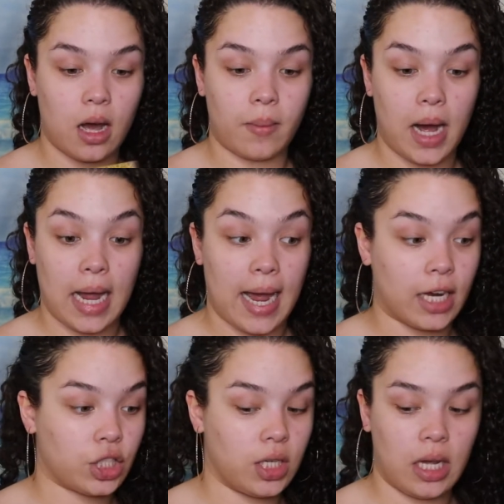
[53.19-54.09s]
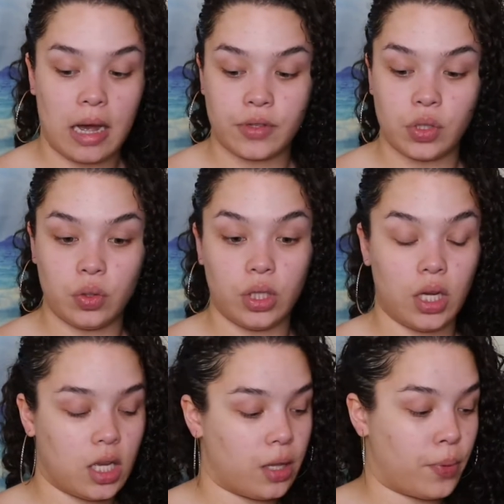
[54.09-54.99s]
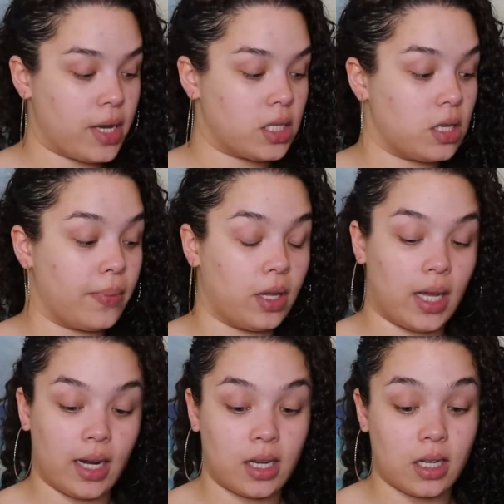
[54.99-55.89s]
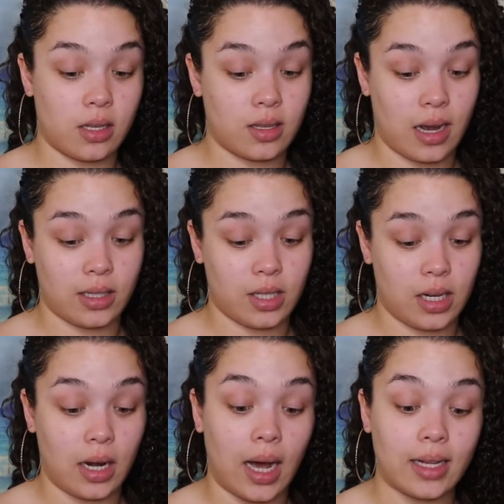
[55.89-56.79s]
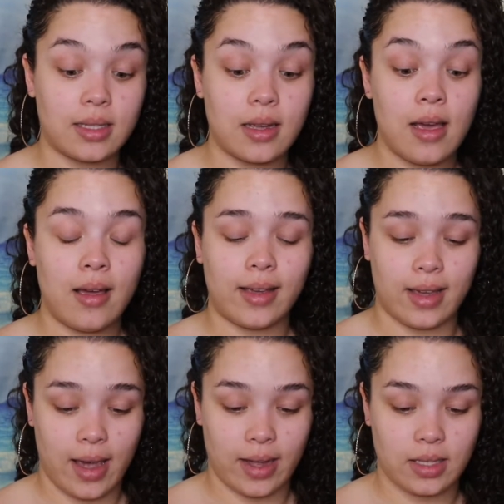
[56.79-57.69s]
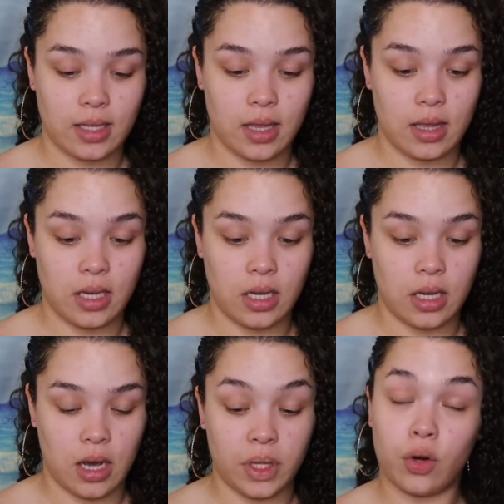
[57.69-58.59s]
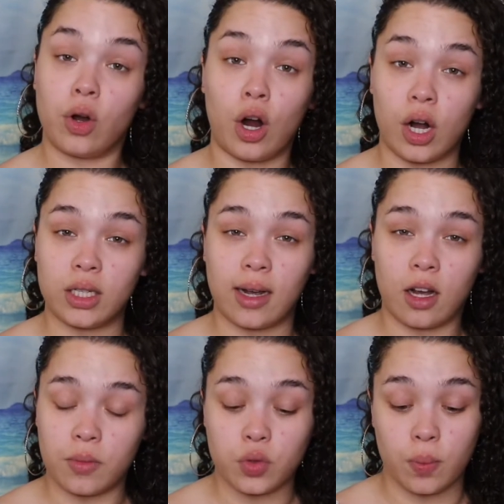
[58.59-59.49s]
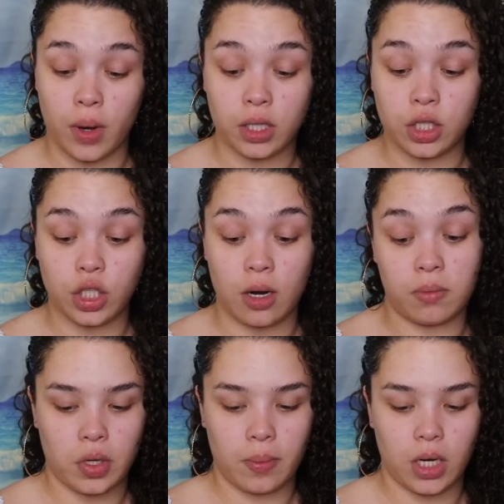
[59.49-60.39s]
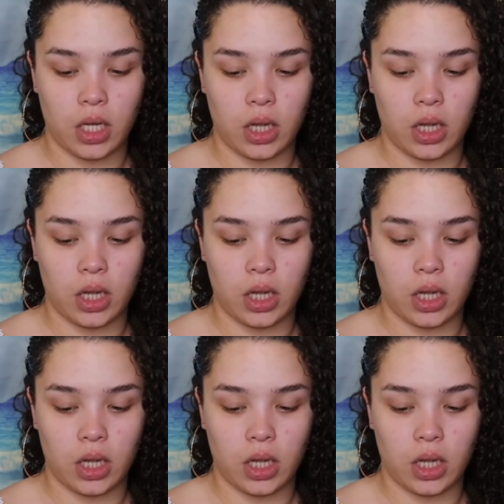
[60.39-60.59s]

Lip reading: I actually have to look the prices up online because I did not get the little card that comes with Boxycharm, so I'm gonna